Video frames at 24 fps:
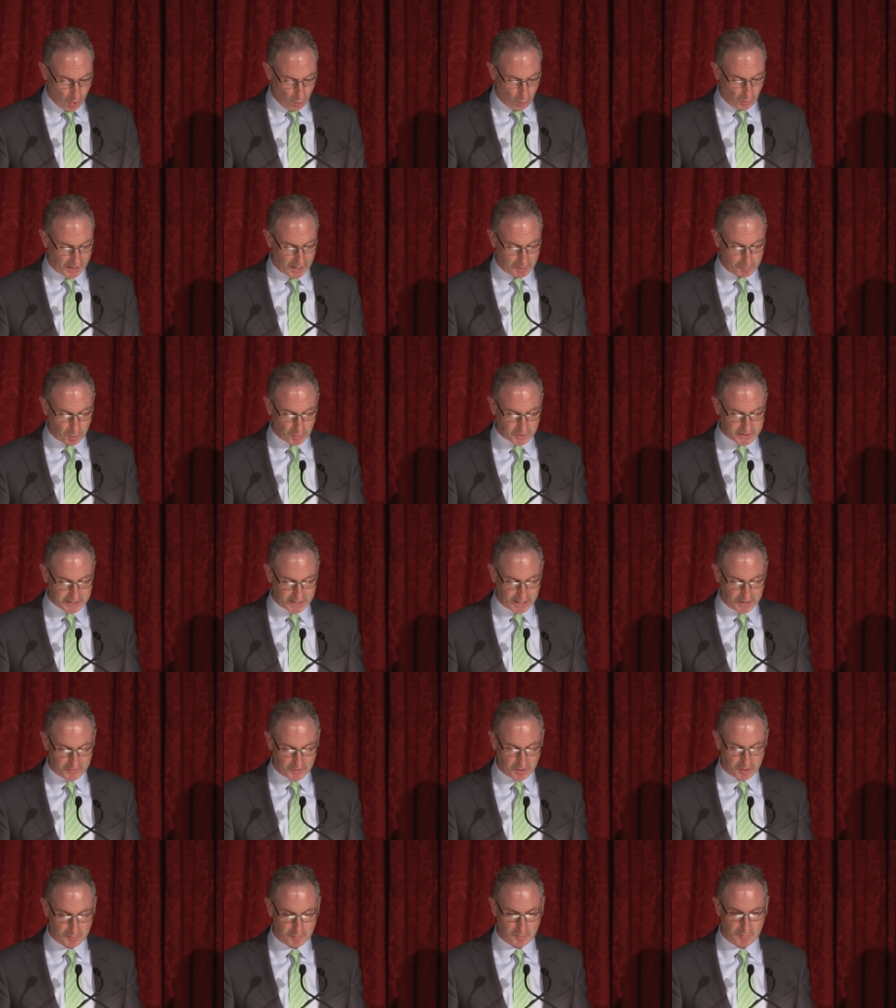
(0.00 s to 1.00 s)
When I put
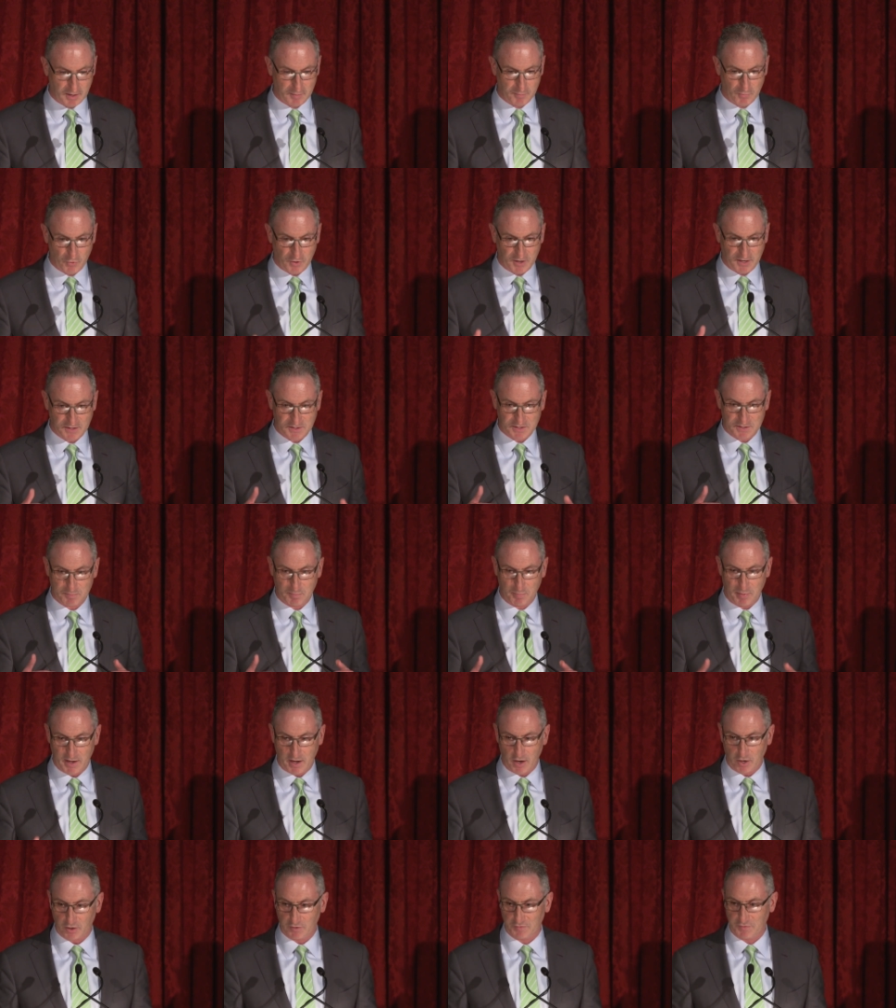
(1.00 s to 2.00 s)
together Marie's
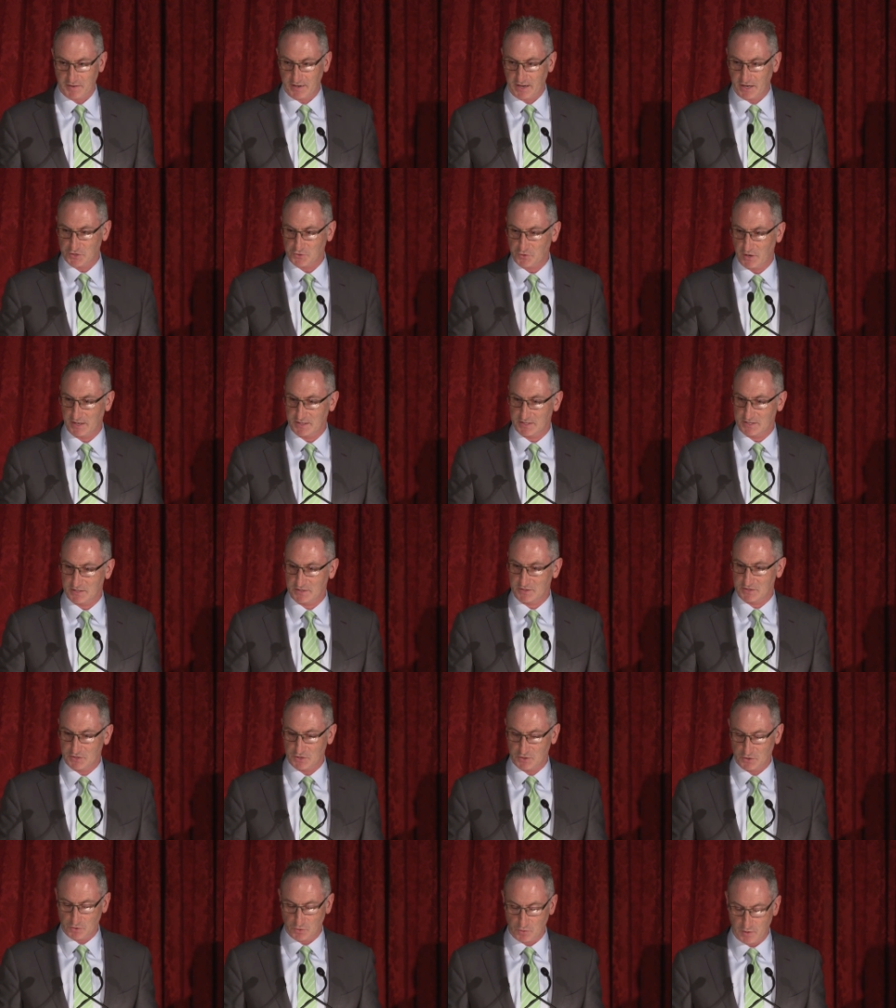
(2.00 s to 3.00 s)
biography and I tried
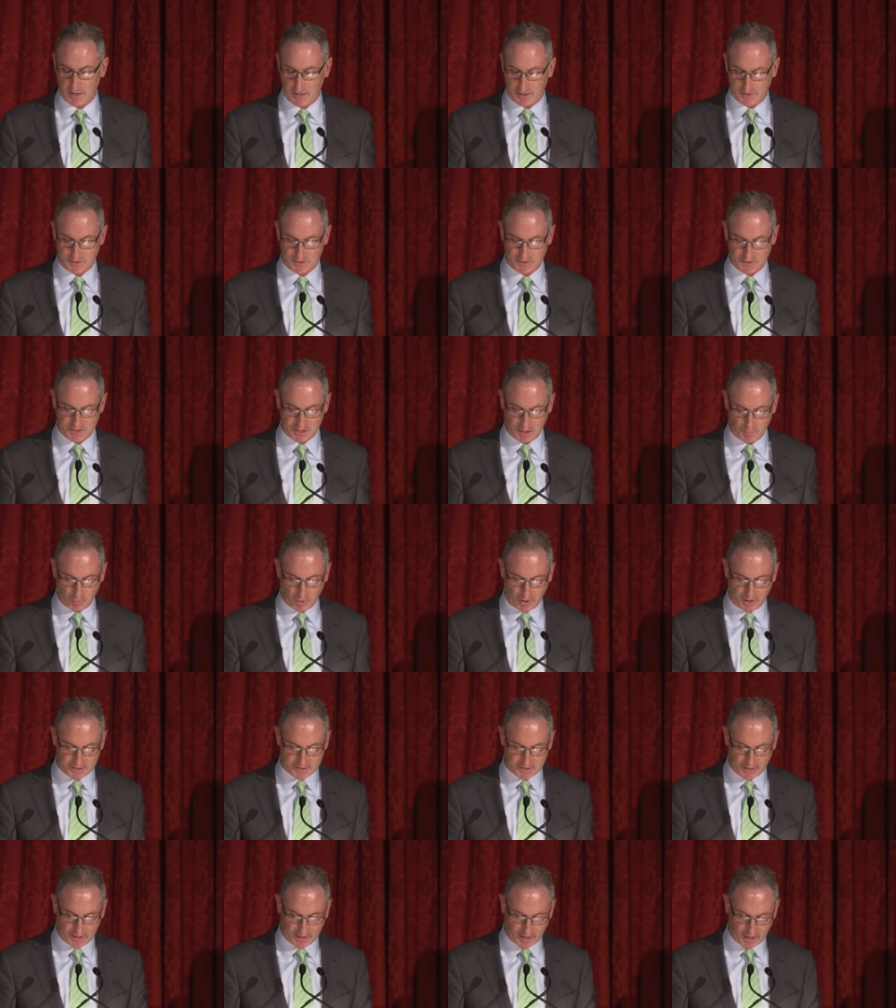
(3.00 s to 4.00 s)
to
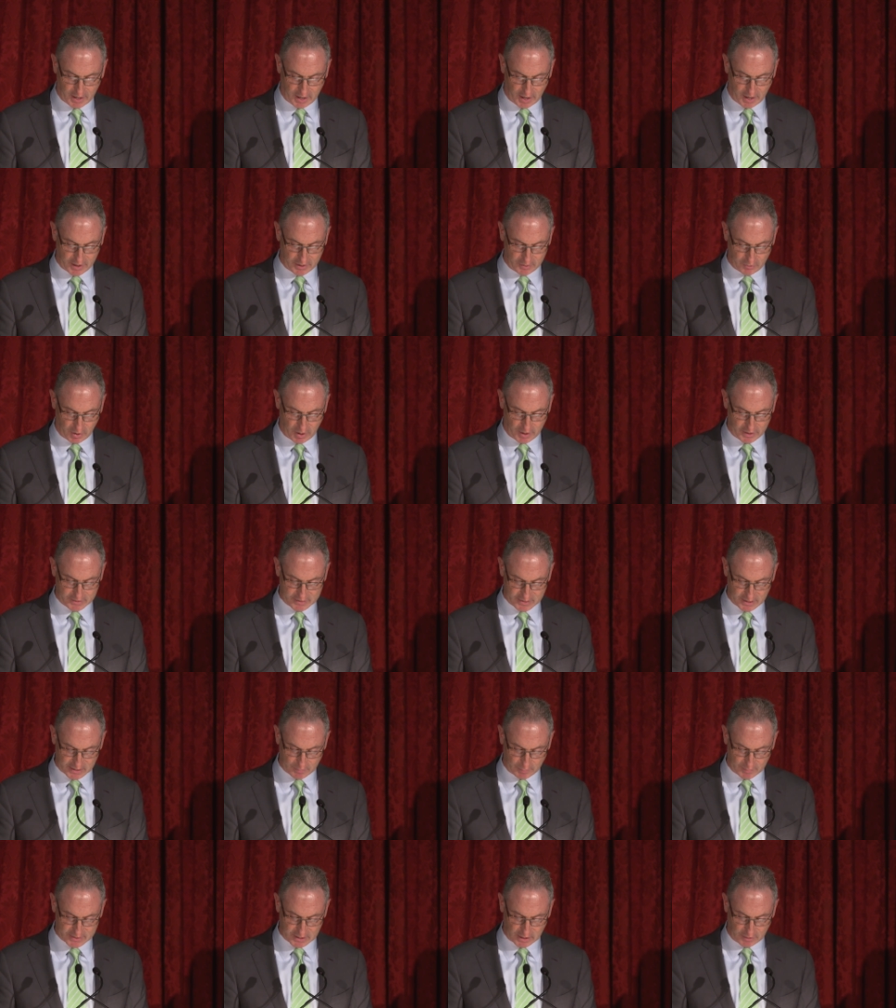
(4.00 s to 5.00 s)
summarize it, I
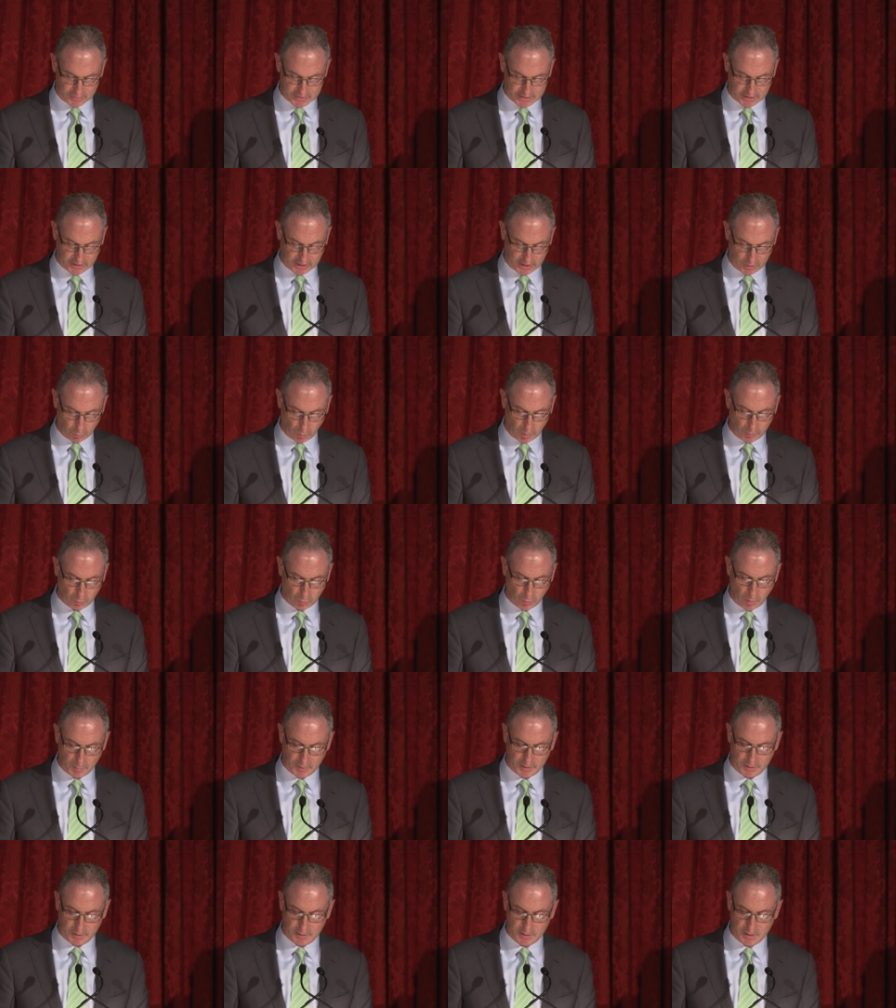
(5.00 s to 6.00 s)
said to myself, I said, can one
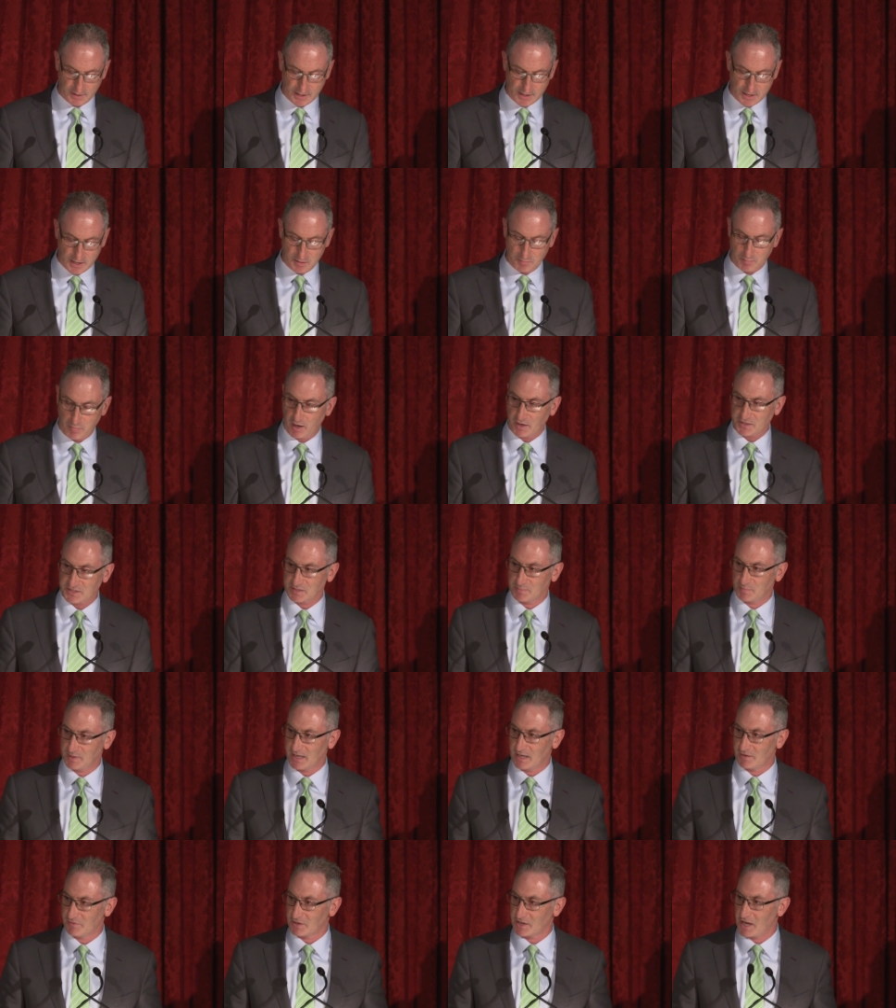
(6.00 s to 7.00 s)
woman
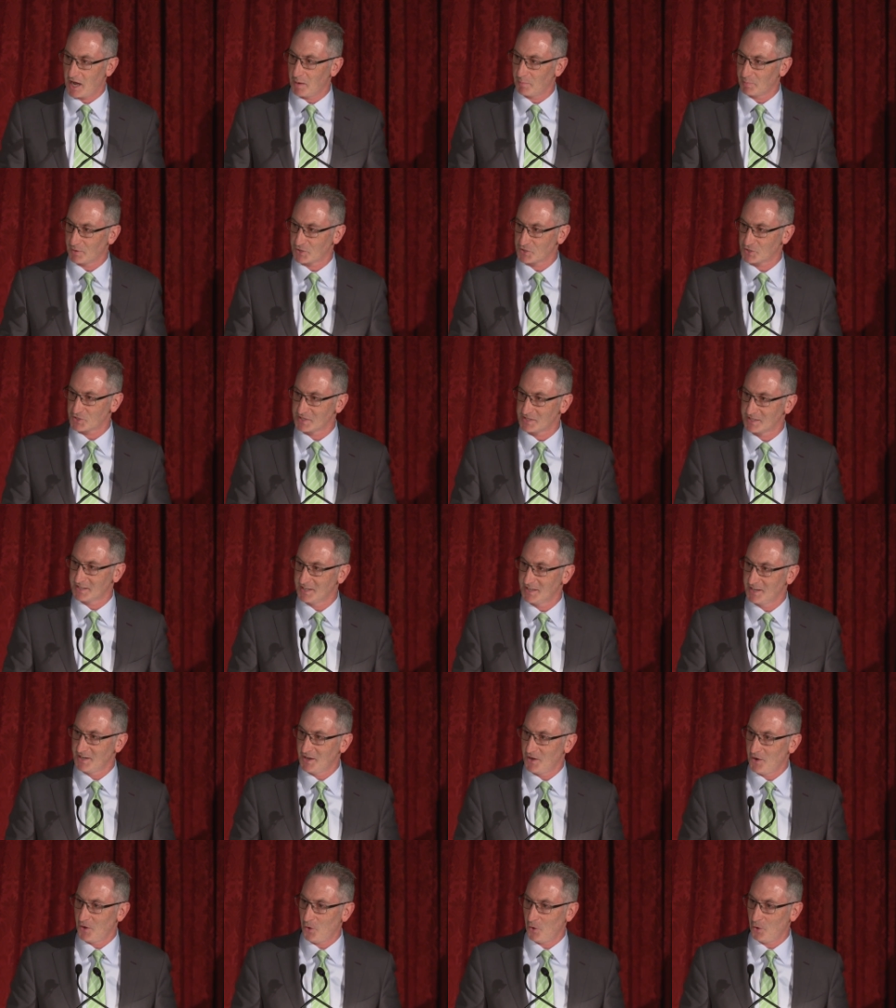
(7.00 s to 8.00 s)
possibly have accomplished
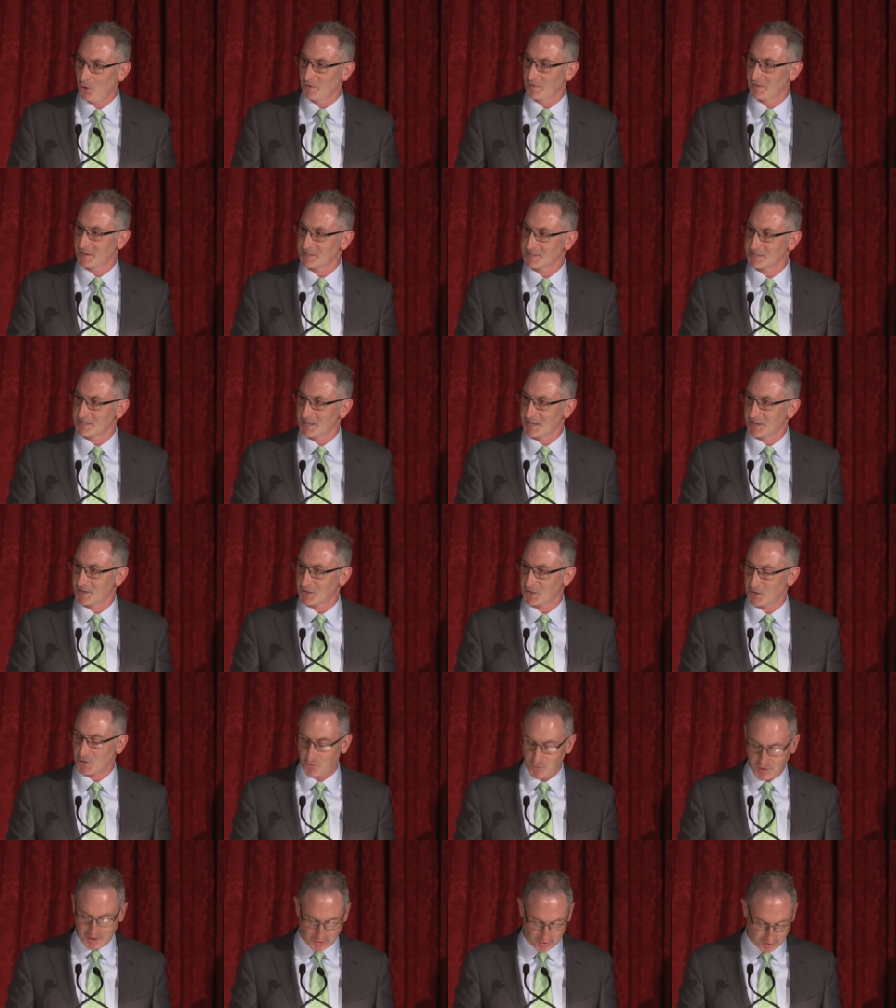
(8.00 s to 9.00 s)
all this in a
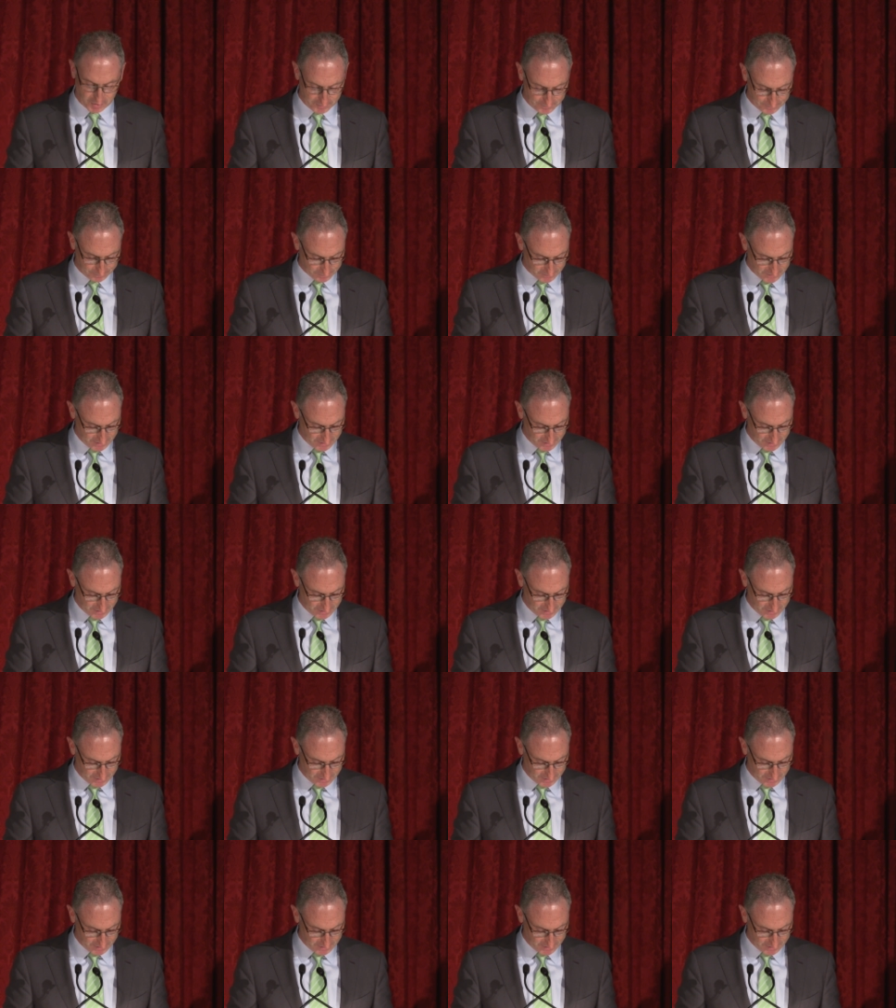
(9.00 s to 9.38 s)
career?